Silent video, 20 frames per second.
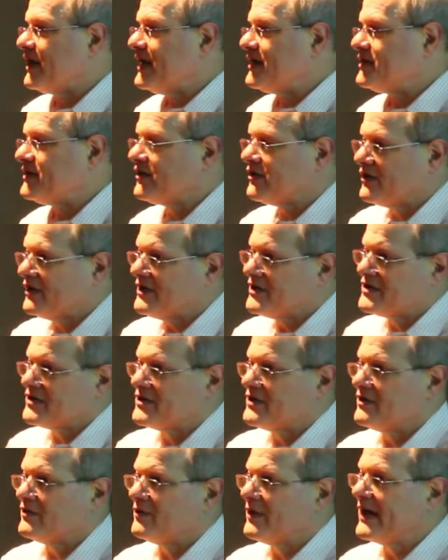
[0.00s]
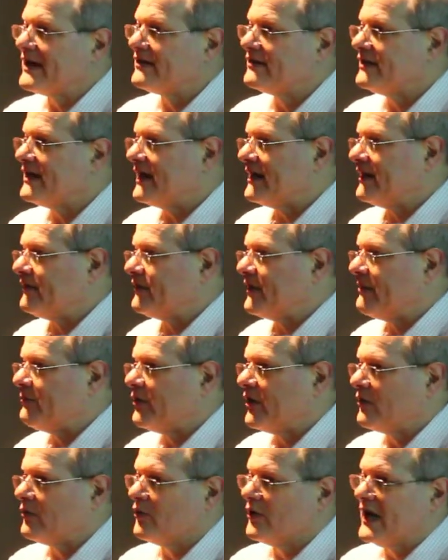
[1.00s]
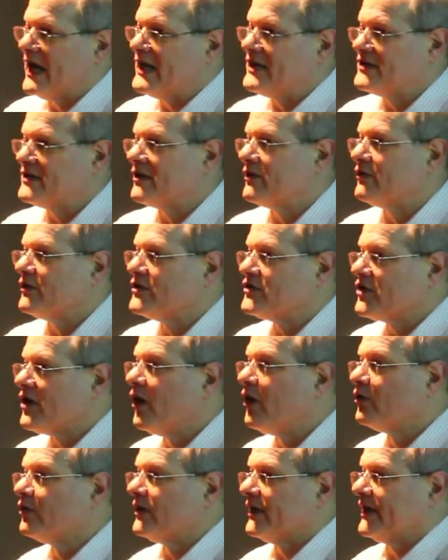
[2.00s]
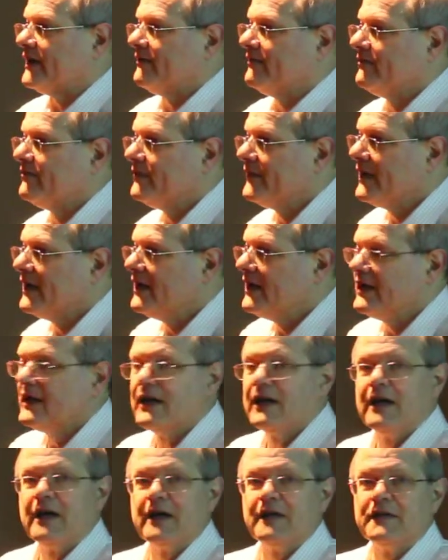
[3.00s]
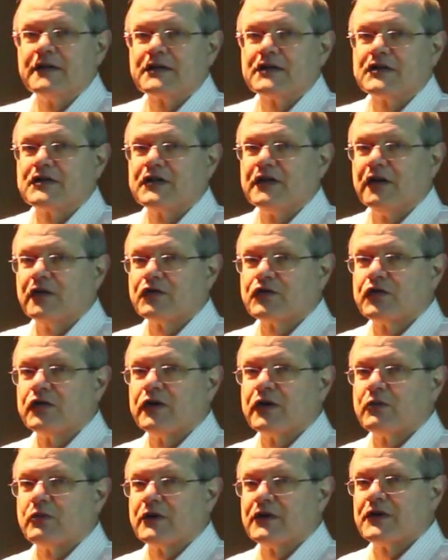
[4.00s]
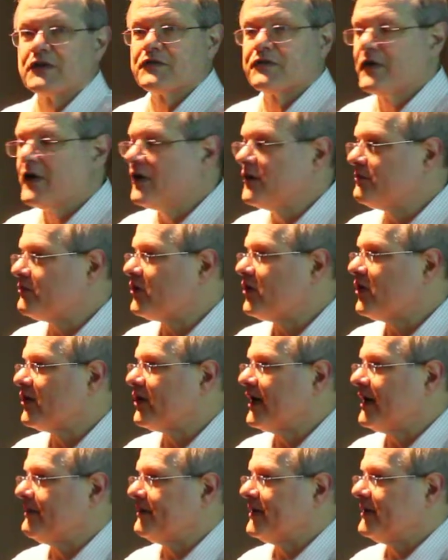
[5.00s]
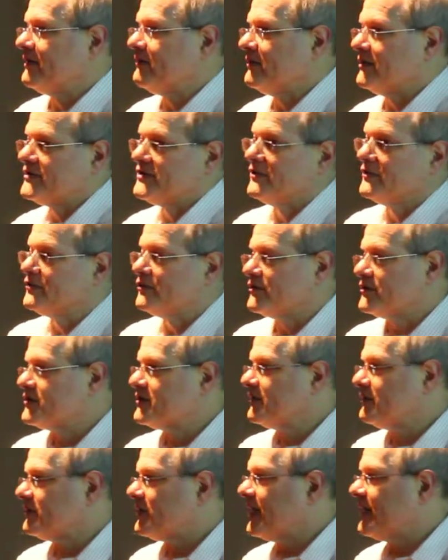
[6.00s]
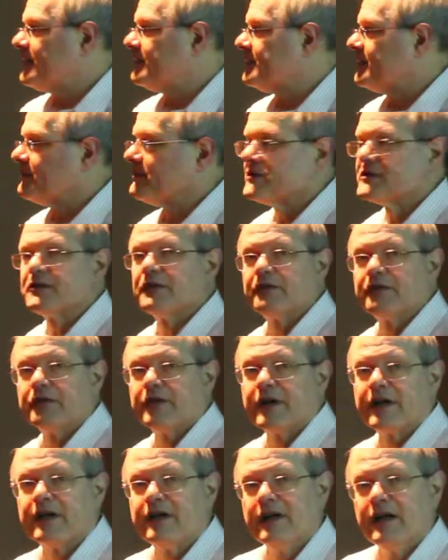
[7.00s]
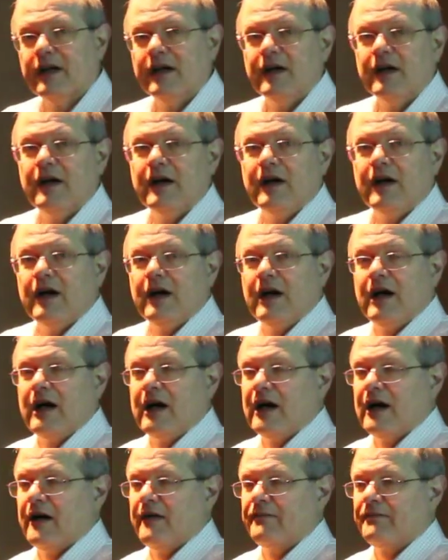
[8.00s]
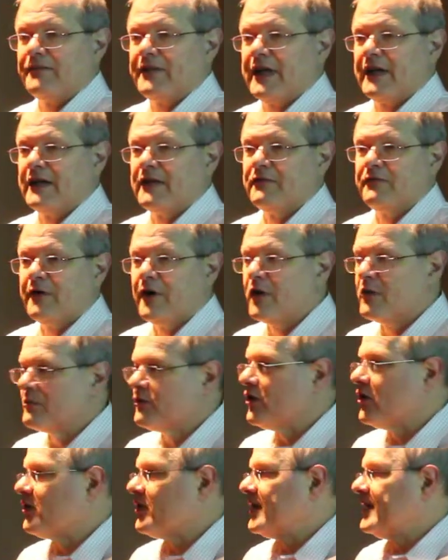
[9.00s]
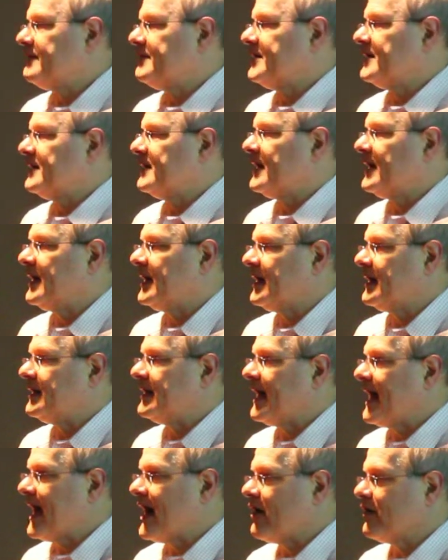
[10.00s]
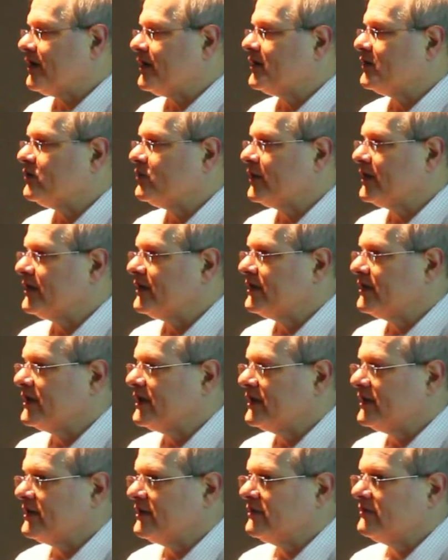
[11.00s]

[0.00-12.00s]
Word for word: or asynchronous in the regular .NET framework were asynchronous only. And this is still true in Windows Phone programming, well, it's still true in Silverlight, if anyone's still doing it, um, and in phone programming, and now in, win, in